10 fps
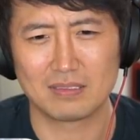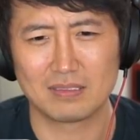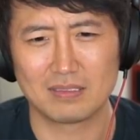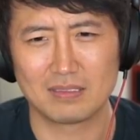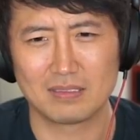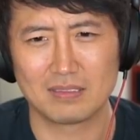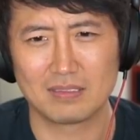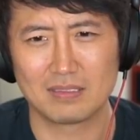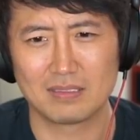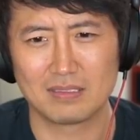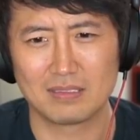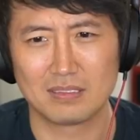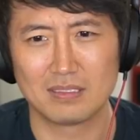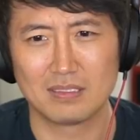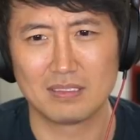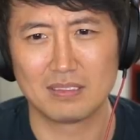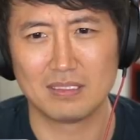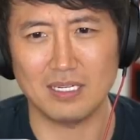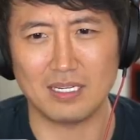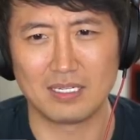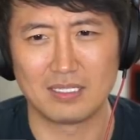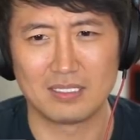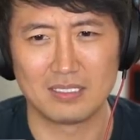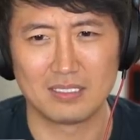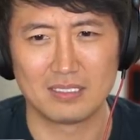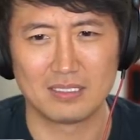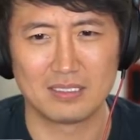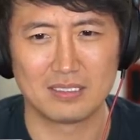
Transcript: No words are spoken by the person on screen.